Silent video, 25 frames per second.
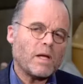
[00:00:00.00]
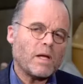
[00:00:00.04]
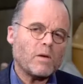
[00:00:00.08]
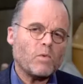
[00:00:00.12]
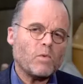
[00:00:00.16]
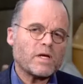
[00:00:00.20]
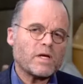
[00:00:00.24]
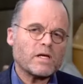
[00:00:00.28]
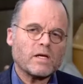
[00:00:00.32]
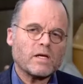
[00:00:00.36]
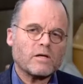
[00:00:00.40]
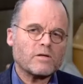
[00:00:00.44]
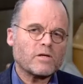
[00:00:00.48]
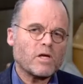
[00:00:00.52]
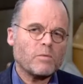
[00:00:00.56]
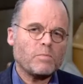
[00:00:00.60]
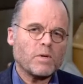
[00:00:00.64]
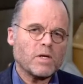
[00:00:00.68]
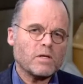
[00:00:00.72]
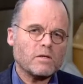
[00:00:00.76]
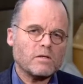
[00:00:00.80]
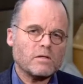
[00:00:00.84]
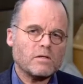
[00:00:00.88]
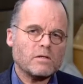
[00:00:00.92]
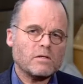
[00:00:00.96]
otherwise you're just
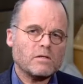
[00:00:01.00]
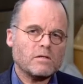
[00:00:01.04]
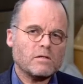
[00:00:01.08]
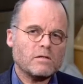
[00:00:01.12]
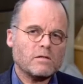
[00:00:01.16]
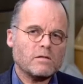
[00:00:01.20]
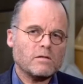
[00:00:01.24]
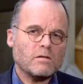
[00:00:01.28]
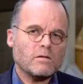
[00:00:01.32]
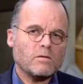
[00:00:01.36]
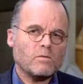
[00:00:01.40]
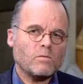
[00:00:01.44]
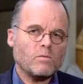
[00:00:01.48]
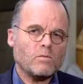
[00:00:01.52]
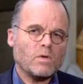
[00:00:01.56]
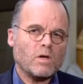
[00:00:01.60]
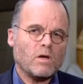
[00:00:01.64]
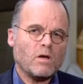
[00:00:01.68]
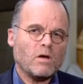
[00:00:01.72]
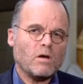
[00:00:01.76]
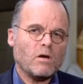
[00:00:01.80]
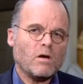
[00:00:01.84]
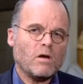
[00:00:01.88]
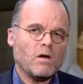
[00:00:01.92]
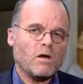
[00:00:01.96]
going to have more cuts in local
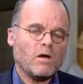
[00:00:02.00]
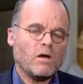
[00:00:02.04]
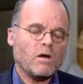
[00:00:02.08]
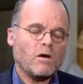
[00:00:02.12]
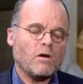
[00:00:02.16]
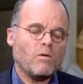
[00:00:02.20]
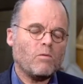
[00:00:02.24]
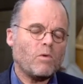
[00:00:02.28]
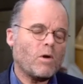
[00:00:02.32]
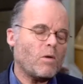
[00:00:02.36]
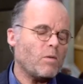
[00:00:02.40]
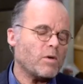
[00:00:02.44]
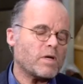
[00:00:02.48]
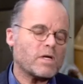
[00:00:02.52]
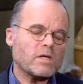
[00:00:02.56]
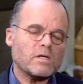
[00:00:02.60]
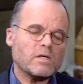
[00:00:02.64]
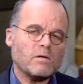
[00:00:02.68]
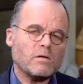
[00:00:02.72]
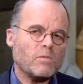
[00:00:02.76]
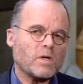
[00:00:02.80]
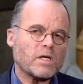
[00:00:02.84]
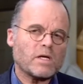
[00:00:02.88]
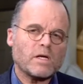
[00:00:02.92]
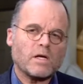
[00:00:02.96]
authority
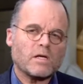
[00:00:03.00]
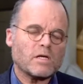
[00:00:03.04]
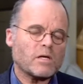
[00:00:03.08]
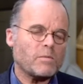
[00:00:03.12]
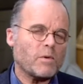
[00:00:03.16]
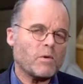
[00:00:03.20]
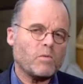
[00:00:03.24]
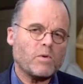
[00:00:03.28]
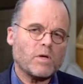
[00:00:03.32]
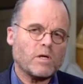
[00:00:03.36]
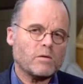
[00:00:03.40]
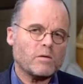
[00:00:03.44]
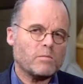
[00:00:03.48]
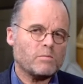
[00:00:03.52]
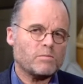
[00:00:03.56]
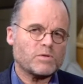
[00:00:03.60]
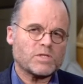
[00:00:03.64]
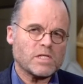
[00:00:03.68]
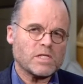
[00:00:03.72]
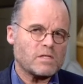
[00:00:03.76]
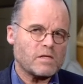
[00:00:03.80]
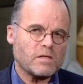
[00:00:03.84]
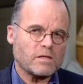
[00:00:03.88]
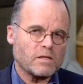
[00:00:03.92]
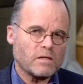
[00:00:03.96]
budgets. Well, we can argue about where
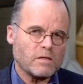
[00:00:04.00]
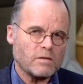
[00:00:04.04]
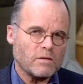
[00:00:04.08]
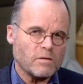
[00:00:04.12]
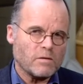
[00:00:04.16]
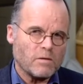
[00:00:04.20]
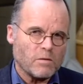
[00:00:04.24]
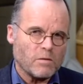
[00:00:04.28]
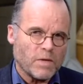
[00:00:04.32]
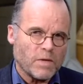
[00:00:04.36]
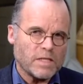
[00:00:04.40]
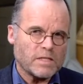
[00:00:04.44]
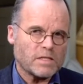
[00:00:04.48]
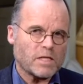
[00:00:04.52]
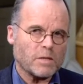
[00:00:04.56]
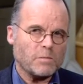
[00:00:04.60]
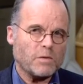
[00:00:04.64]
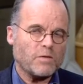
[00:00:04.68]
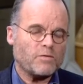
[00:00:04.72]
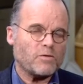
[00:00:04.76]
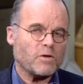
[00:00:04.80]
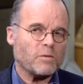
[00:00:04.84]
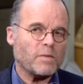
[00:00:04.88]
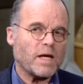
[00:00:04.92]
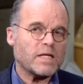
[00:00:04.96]
precisely the money is
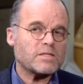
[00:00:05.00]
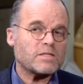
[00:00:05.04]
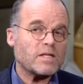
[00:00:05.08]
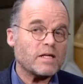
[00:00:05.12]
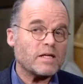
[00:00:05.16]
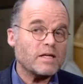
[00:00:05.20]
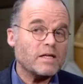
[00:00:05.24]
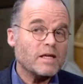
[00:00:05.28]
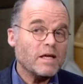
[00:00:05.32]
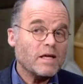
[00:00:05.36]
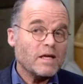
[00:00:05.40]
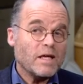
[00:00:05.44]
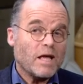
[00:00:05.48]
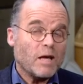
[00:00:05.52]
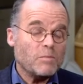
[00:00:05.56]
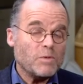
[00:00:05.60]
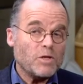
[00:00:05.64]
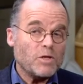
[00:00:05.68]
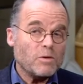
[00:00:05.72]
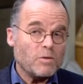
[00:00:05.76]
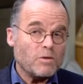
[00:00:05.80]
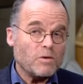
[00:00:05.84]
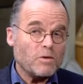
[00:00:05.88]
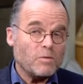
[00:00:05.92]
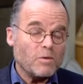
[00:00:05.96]
coming from. Actually, I
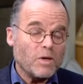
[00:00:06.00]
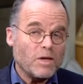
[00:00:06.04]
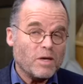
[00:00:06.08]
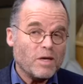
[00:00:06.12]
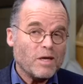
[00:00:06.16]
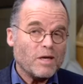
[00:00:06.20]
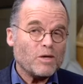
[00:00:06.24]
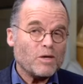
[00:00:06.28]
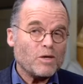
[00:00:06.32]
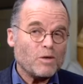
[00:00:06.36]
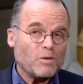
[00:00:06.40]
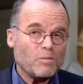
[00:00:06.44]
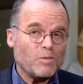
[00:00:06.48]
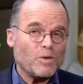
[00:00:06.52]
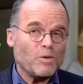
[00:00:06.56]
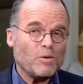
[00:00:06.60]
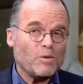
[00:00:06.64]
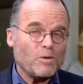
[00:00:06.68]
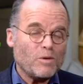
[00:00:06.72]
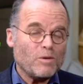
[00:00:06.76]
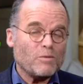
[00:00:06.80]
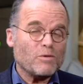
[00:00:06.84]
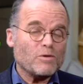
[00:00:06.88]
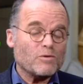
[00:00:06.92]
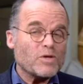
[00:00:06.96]
mean,
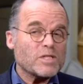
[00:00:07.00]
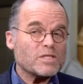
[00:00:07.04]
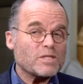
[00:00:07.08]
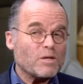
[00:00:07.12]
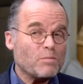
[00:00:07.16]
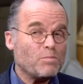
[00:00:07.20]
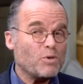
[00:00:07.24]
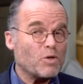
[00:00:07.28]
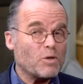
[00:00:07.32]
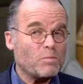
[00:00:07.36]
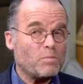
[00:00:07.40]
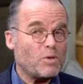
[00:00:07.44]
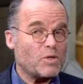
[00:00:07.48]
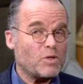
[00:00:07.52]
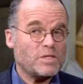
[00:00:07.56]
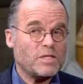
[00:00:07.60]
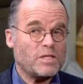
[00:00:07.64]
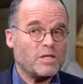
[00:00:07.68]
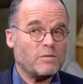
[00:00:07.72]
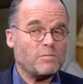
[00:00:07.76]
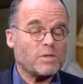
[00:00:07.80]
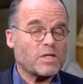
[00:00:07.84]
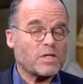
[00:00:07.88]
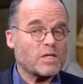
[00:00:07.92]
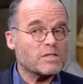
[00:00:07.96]
you raise an important point
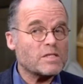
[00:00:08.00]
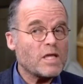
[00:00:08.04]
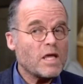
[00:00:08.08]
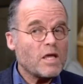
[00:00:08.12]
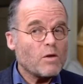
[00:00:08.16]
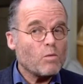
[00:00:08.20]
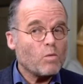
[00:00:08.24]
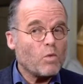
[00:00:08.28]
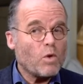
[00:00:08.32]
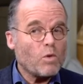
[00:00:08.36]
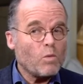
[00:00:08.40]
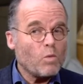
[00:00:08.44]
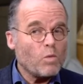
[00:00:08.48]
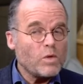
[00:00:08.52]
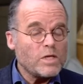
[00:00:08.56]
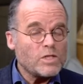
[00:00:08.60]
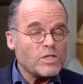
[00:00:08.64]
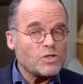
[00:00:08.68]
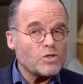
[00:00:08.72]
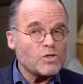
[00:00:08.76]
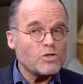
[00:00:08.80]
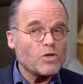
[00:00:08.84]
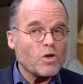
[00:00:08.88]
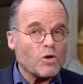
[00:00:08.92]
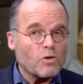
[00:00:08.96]
here, because we
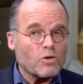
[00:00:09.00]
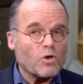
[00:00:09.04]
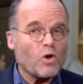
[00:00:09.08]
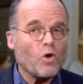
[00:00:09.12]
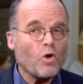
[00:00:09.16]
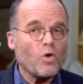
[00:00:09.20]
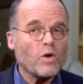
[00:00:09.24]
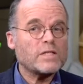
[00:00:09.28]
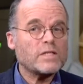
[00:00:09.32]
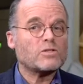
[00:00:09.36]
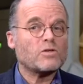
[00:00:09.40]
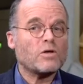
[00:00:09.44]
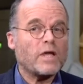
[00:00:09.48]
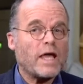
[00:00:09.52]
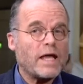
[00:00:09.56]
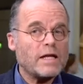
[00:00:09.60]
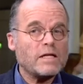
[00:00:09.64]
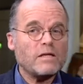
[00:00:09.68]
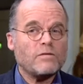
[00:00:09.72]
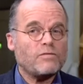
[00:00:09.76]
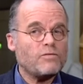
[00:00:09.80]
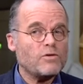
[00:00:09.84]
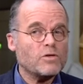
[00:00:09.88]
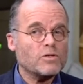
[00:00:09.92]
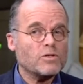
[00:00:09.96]
should not go into
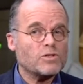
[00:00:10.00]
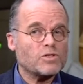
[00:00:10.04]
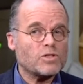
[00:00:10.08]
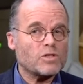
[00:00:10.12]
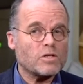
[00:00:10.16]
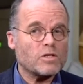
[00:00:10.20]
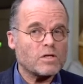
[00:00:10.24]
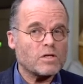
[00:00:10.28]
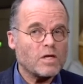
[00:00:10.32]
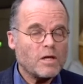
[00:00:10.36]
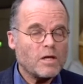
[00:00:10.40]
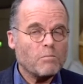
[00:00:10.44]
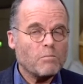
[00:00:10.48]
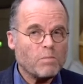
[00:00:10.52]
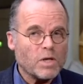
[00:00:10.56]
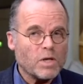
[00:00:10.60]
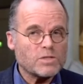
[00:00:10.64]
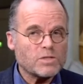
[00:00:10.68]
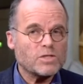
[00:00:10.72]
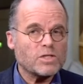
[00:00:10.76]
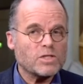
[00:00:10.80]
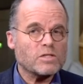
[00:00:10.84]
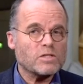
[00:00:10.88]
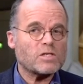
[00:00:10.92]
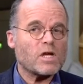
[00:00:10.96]
any future
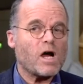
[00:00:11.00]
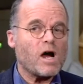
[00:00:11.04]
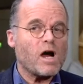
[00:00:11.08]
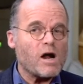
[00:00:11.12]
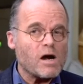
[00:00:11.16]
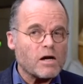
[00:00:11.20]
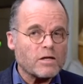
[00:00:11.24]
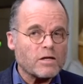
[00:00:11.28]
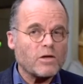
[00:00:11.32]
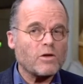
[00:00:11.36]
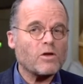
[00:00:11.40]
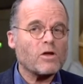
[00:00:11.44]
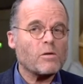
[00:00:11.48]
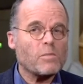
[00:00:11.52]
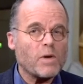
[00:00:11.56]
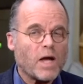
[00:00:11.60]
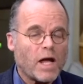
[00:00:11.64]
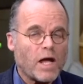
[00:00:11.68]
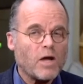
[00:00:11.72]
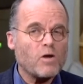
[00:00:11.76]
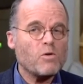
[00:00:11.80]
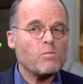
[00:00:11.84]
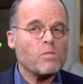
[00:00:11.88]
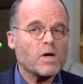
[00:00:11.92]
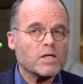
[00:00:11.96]
budgets arguing
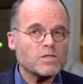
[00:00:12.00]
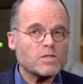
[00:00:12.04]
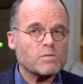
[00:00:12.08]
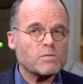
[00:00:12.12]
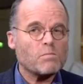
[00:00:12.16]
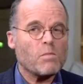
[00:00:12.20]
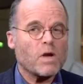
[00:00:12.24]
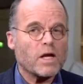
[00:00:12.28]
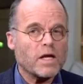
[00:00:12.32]
about how much